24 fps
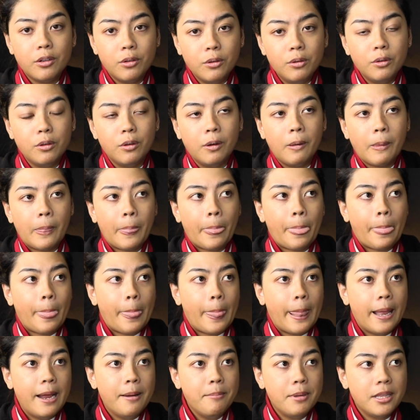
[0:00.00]
cool.
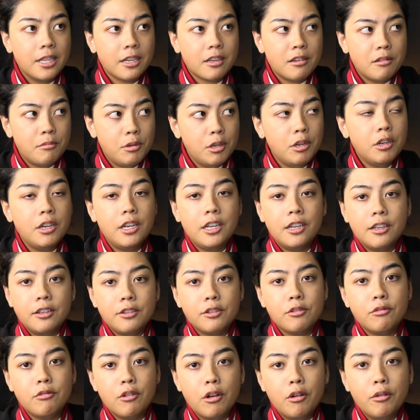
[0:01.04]
And the community
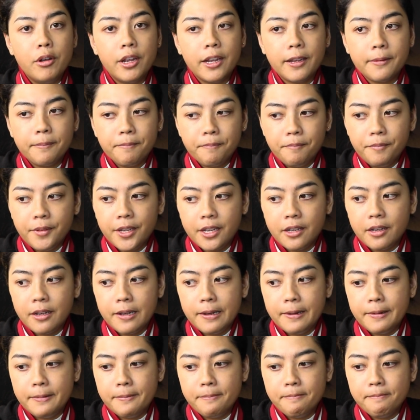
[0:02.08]
is growing.
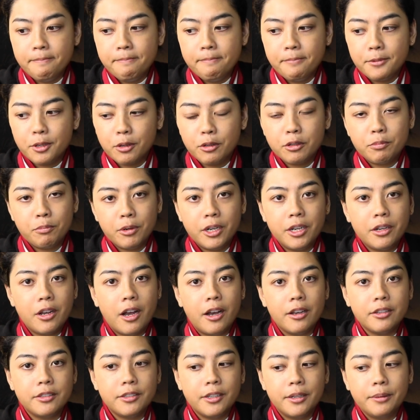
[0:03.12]
So it's pretty
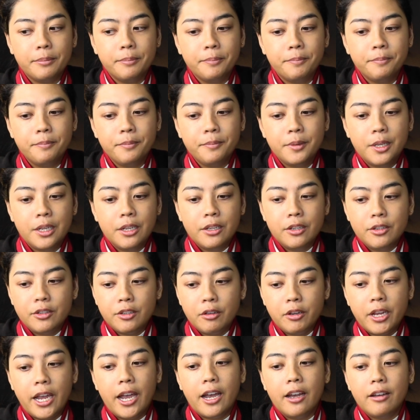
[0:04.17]
awesome. So
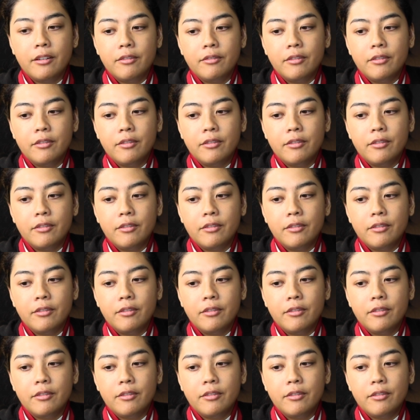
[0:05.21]
yeah,